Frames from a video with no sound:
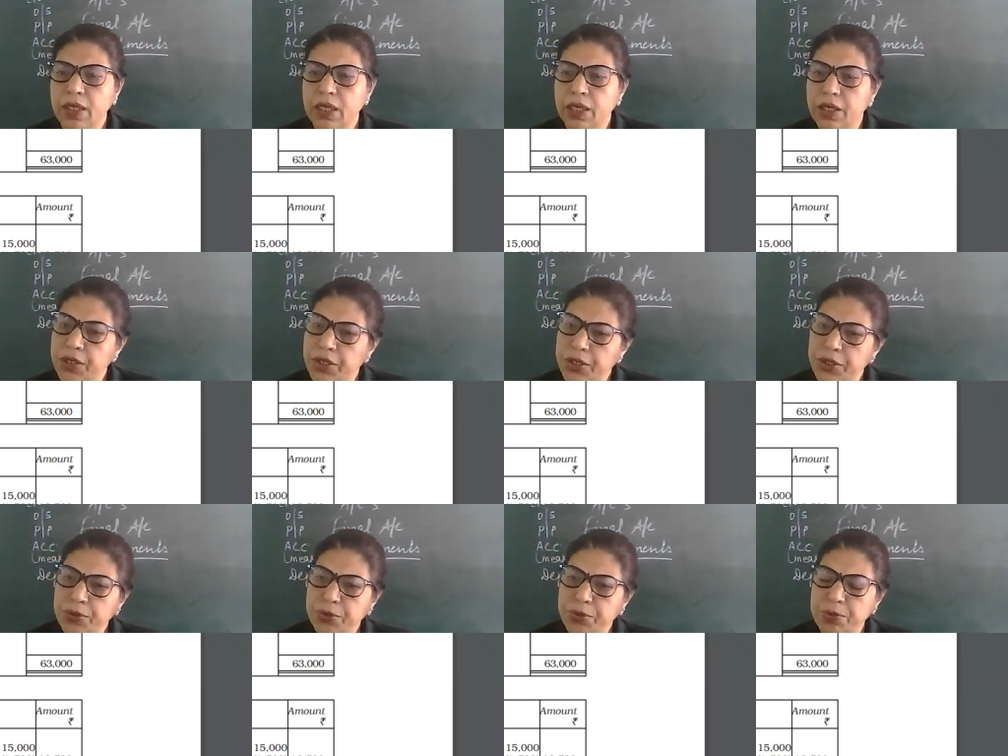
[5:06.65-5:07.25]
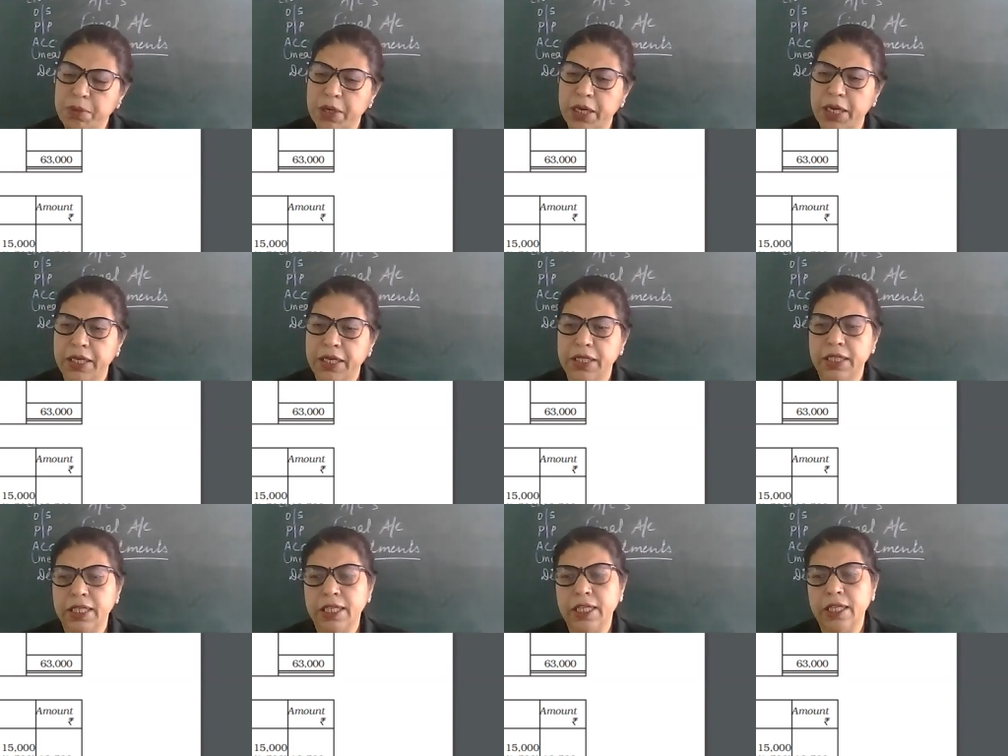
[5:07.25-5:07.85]
new
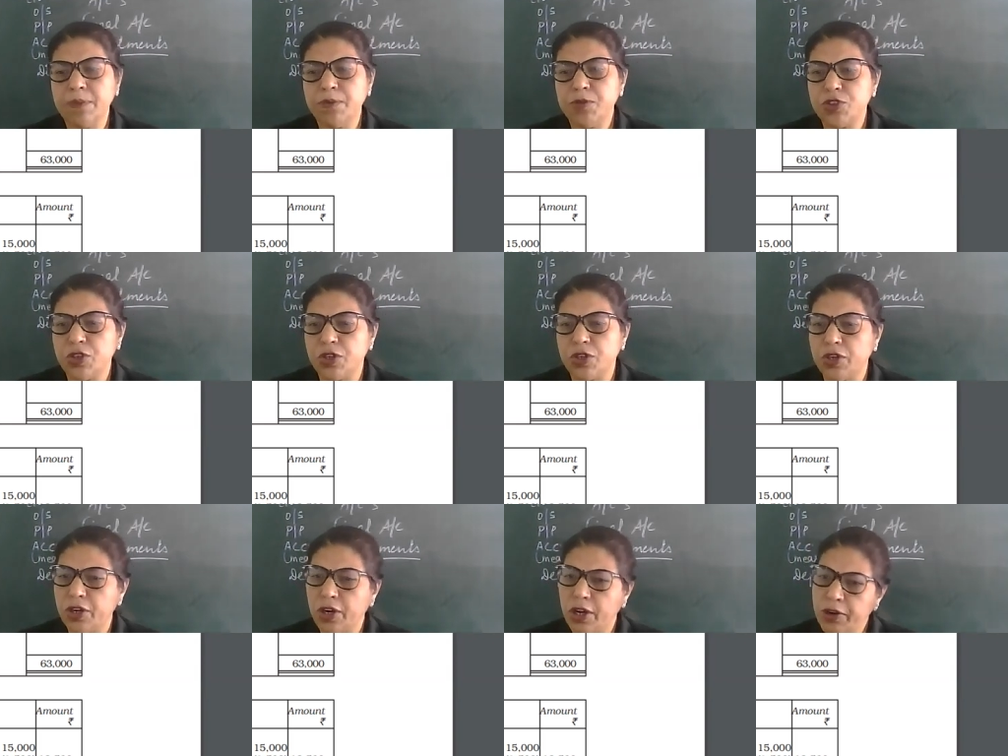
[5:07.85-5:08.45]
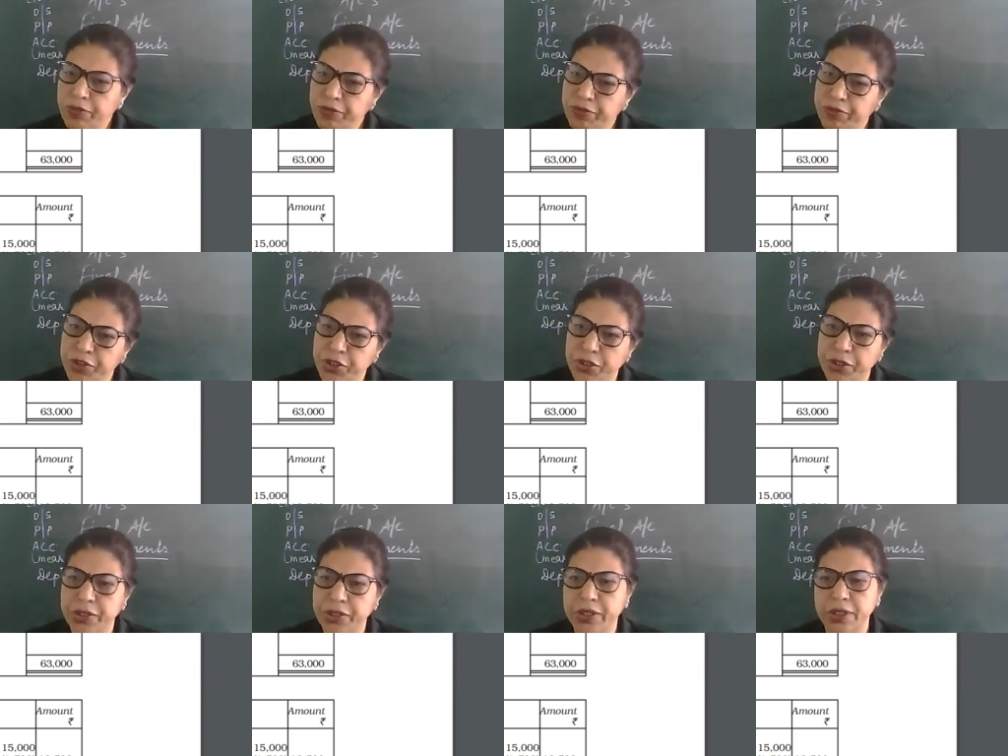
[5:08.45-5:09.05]
bad debts or
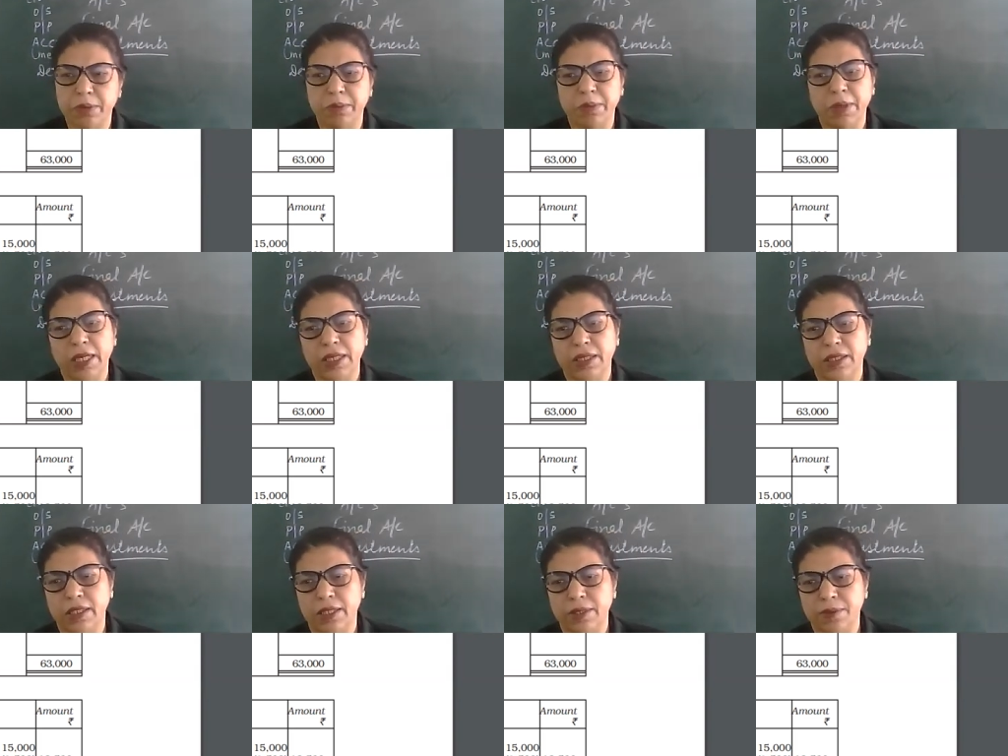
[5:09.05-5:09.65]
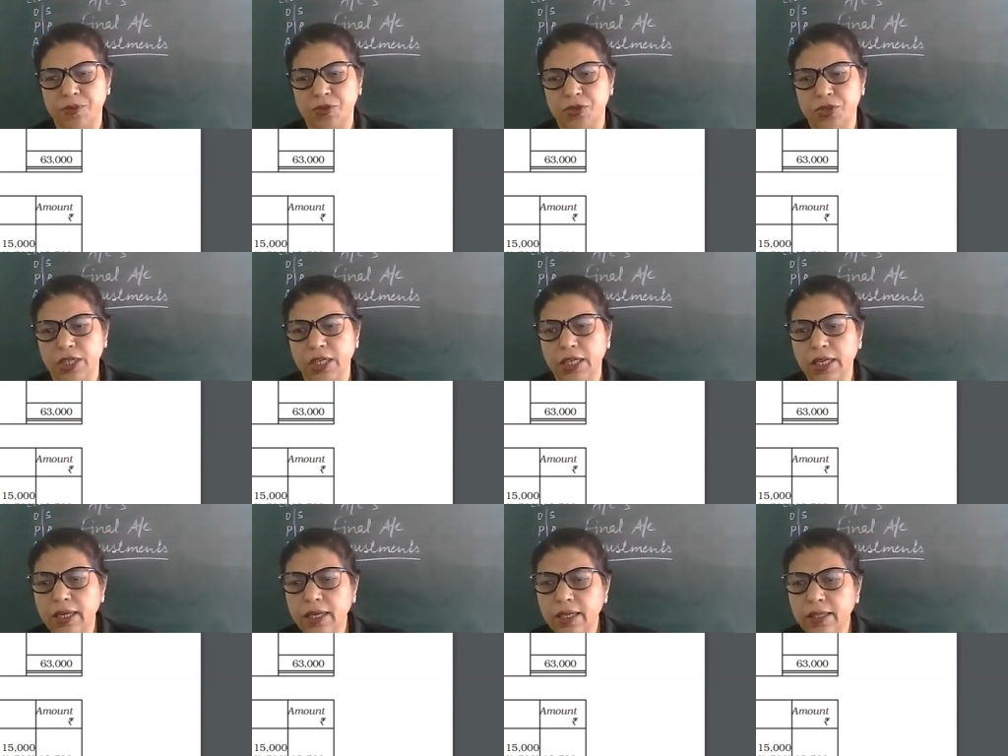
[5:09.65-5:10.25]
further bad debts,
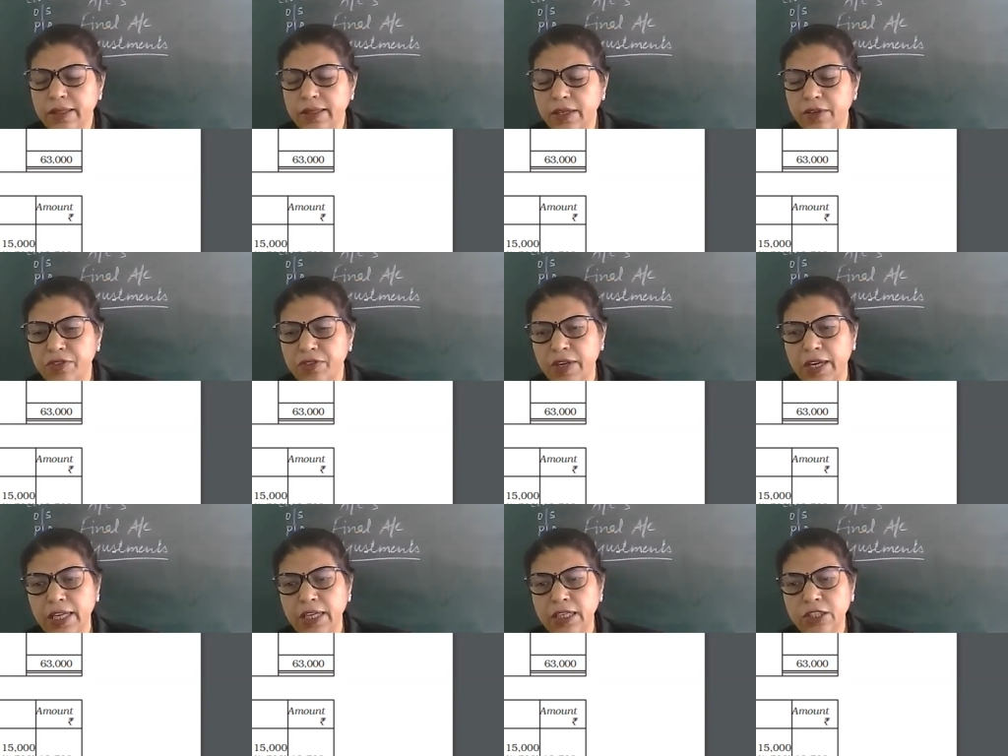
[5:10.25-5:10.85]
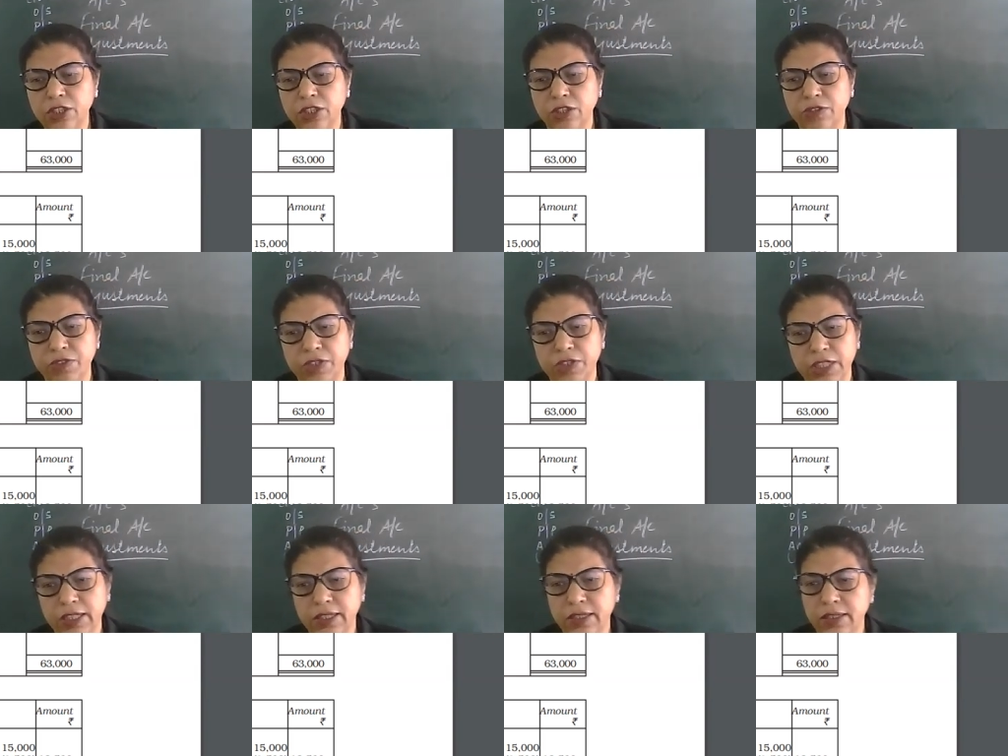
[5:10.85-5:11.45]
and the value of
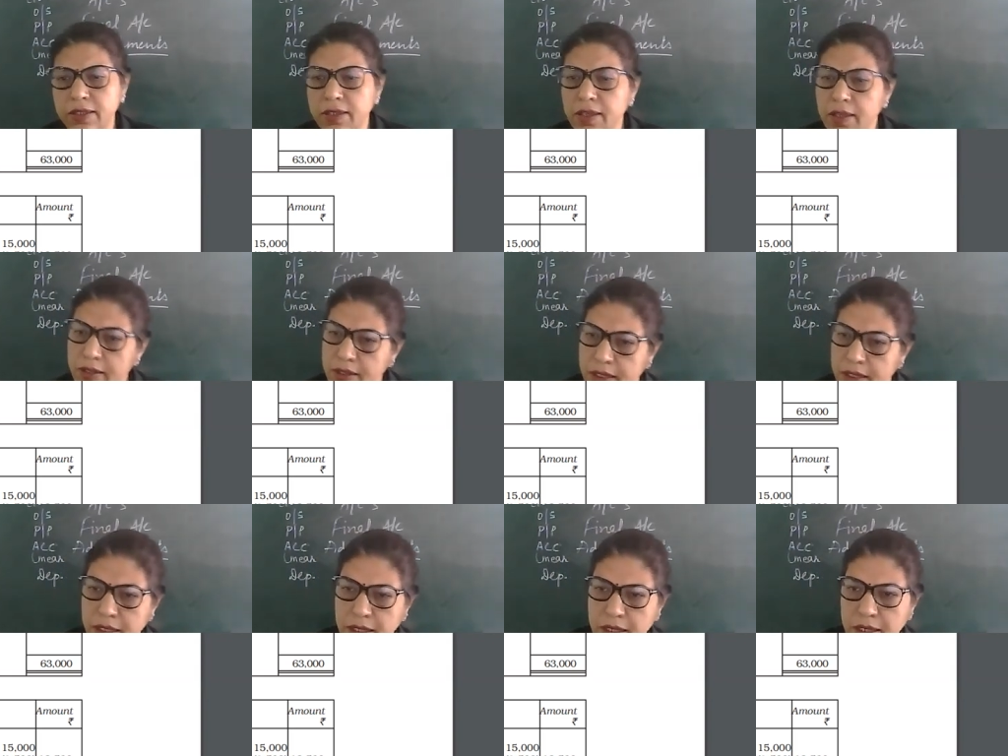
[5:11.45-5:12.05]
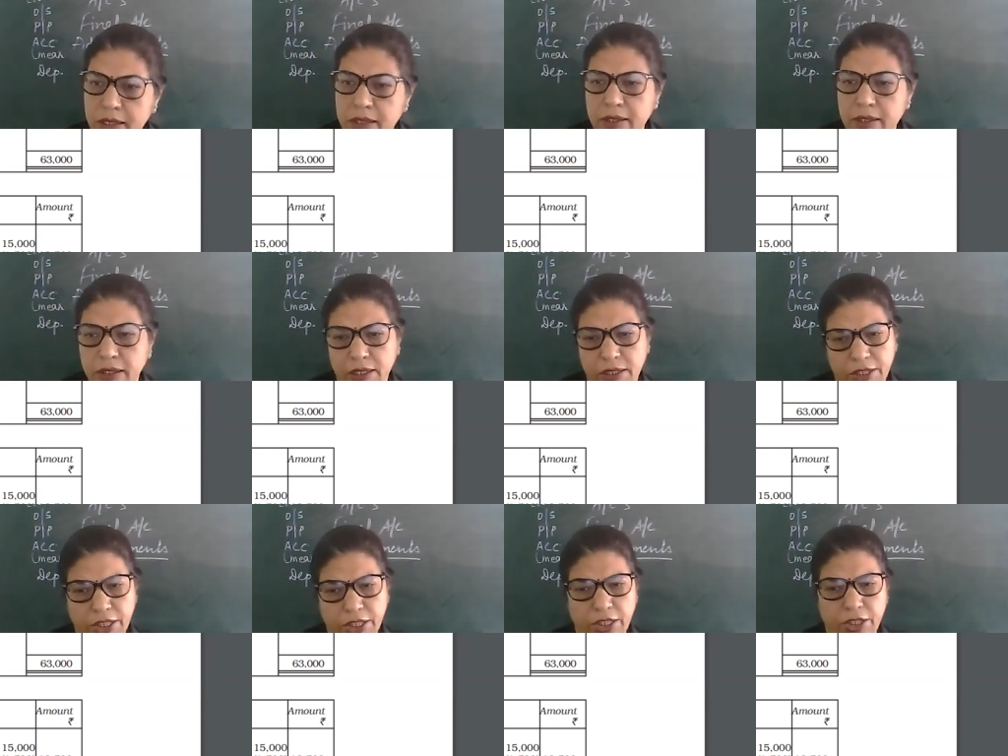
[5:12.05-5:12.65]
debtors
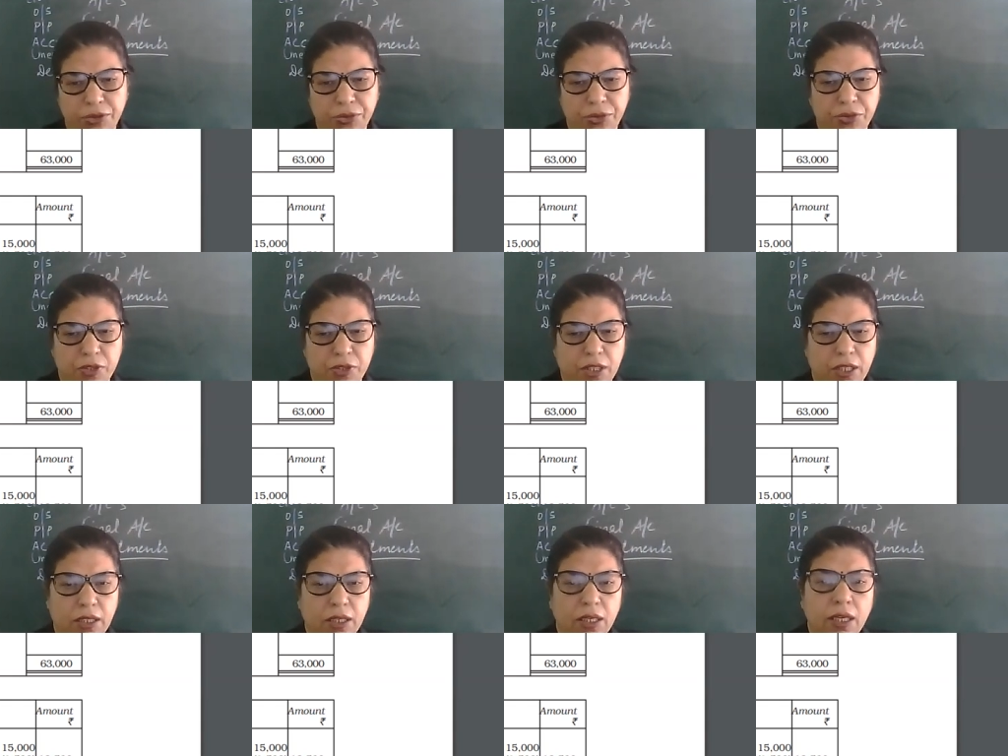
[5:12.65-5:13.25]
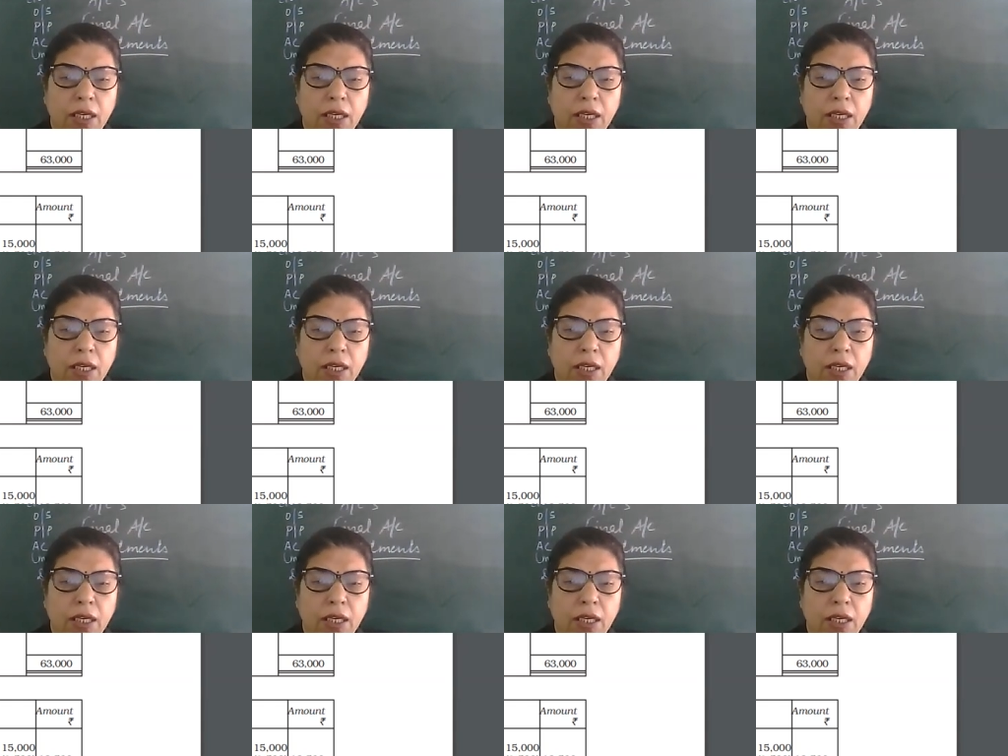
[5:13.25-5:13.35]
is reducing.